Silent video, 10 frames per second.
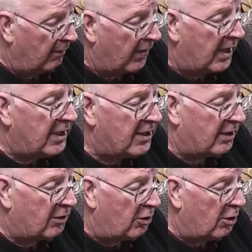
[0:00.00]
Very easy
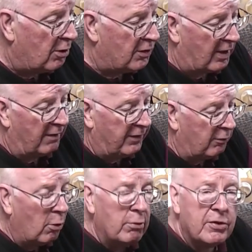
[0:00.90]
to use. If the
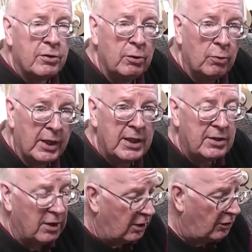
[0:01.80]
roll's too
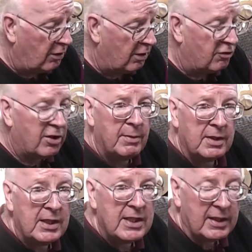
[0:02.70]
wide, you can trim
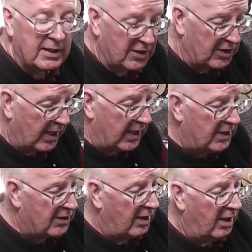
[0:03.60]
it easily to
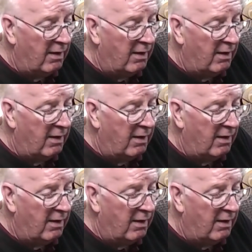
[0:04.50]
size.